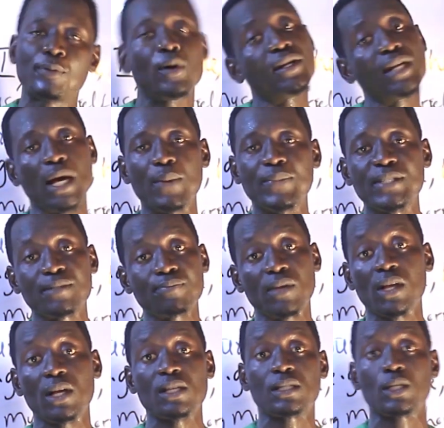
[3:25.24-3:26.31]
pronouns,
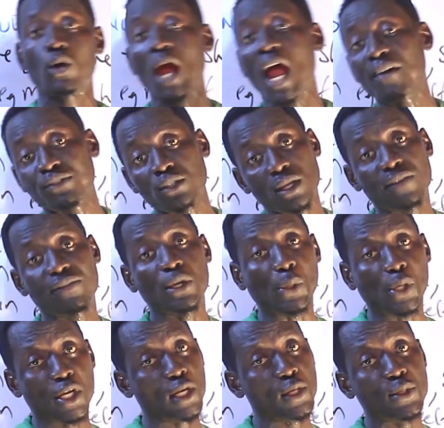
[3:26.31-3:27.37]
because they'll have to give you
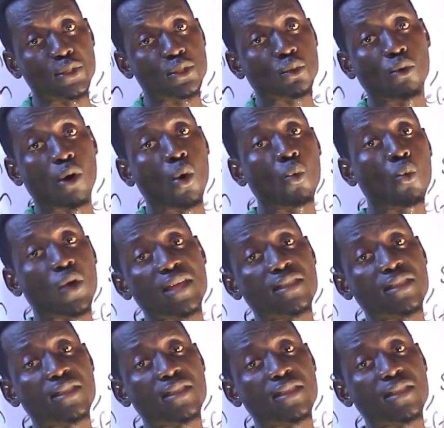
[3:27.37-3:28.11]
a clue to what